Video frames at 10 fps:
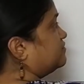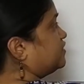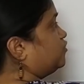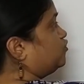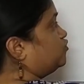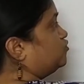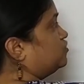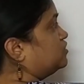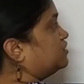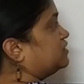due to
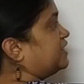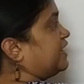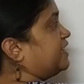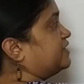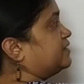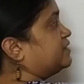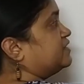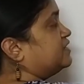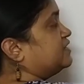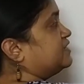N
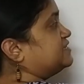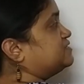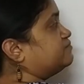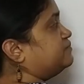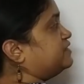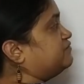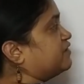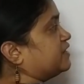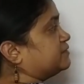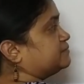is
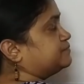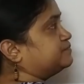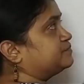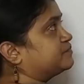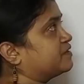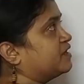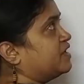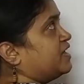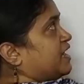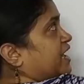B1
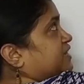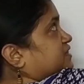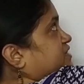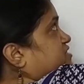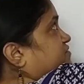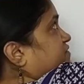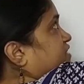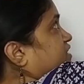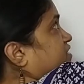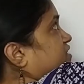and this
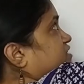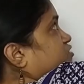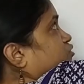field is